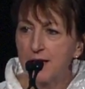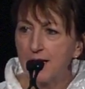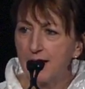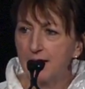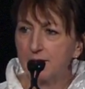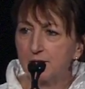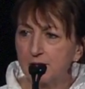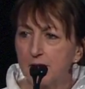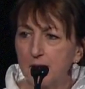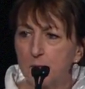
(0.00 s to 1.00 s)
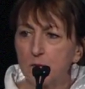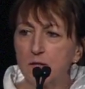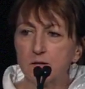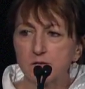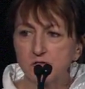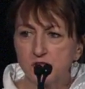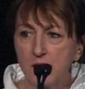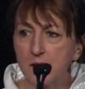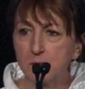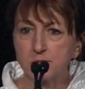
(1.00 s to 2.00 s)
and real
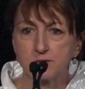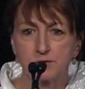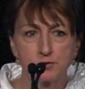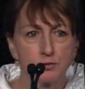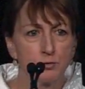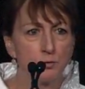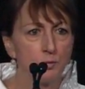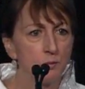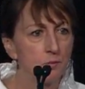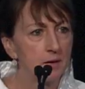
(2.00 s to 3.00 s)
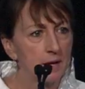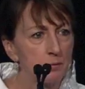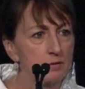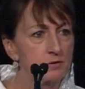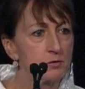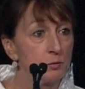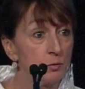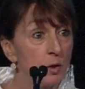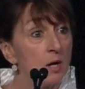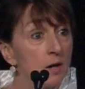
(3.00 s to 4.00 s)
gems to be able
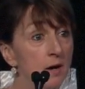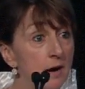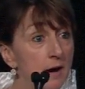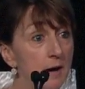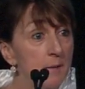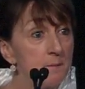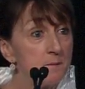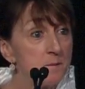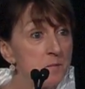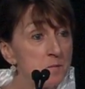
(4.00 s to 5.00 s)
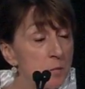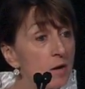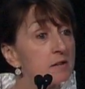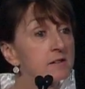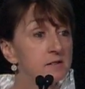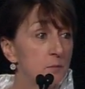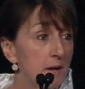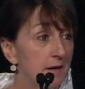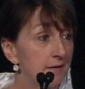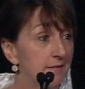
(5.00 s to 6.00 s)
to
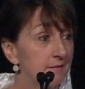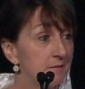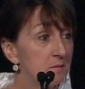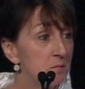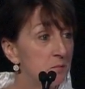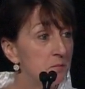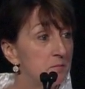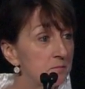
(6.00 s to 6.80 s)
participate and